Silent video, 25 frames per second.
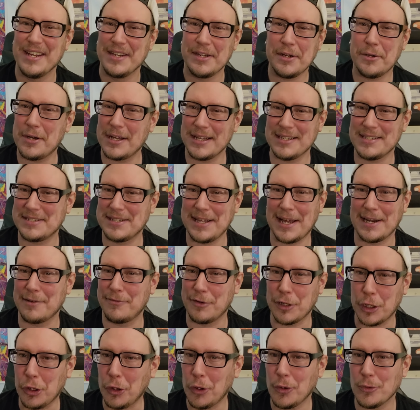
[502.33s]
No, it's not
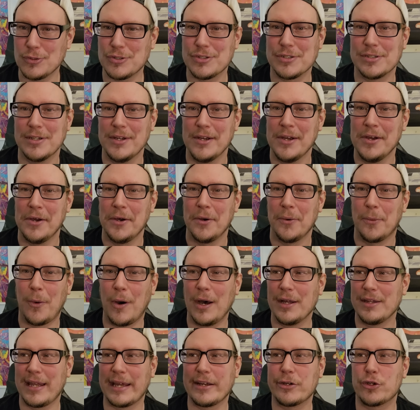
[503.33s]
even close.
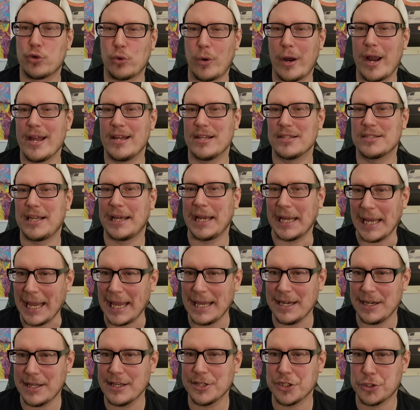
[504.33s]
One, like Trae is like
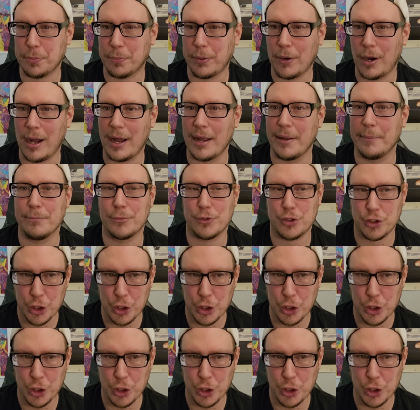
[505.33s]
in his prime.